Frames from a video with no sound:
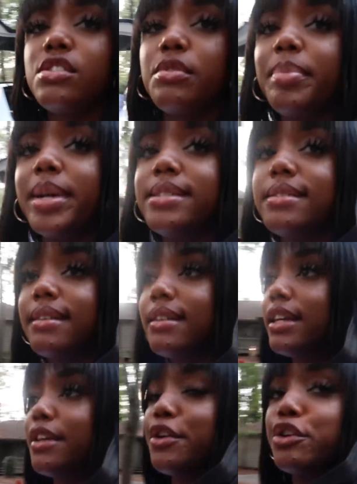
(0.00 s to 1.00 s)
So oh.
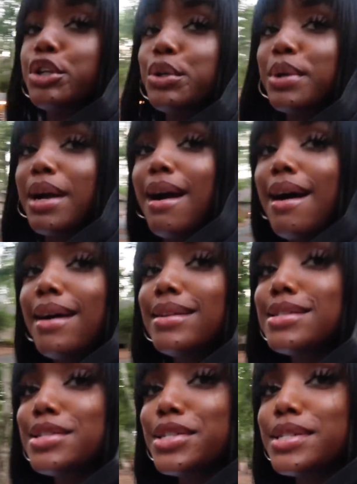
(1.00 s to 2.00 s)
basically, they're little oh,
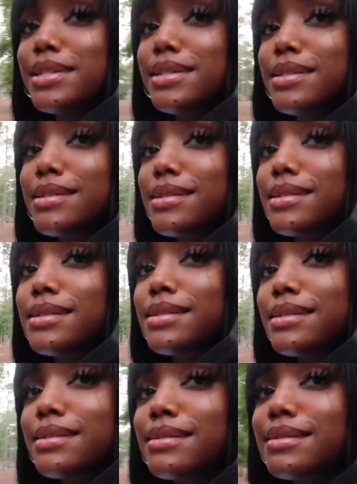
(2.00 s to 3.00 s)
cottages,
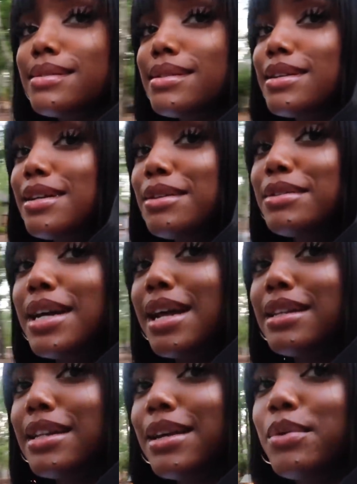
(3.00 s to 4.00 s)
you know,
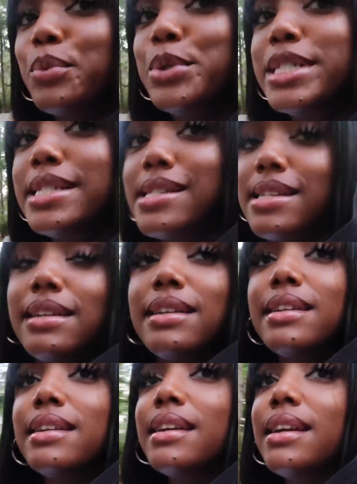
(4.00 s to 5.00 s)
kind of like
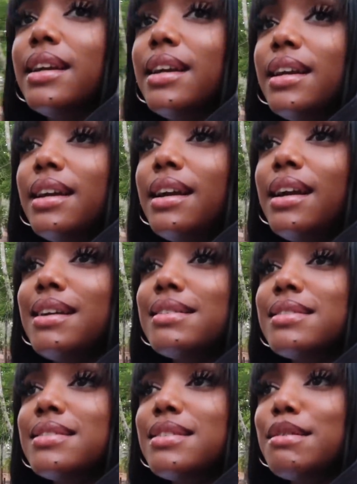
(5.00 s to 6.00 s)
woodsy
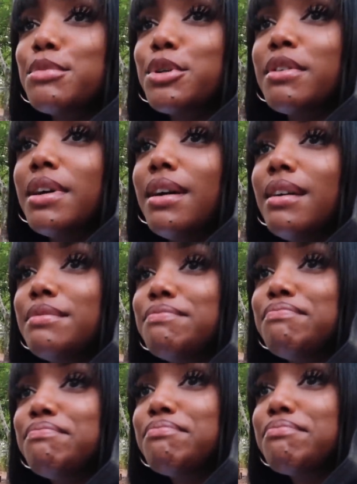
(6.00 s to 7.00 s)
and Jamara.
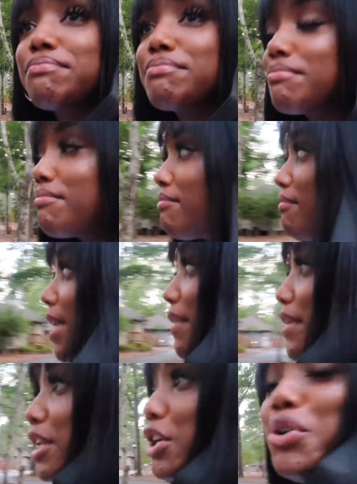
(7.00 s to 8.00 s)
Uh, dog.
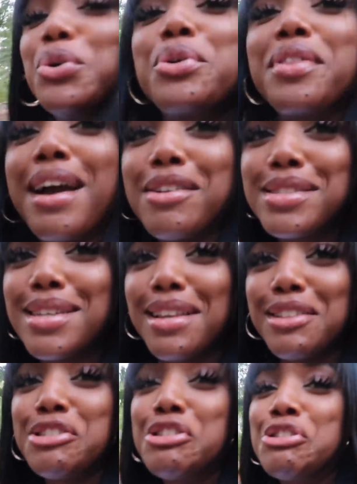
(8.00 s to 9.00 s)
They look old on the outside.
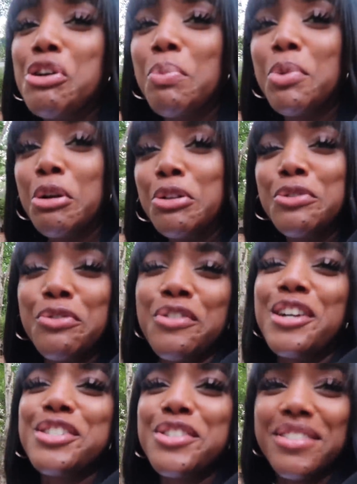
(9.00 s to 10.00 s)
Let's just hope they're a little
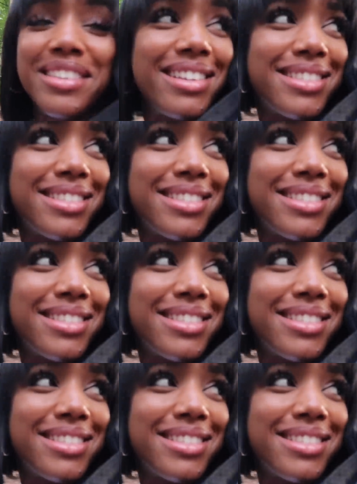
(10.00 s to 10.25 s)
fresher on the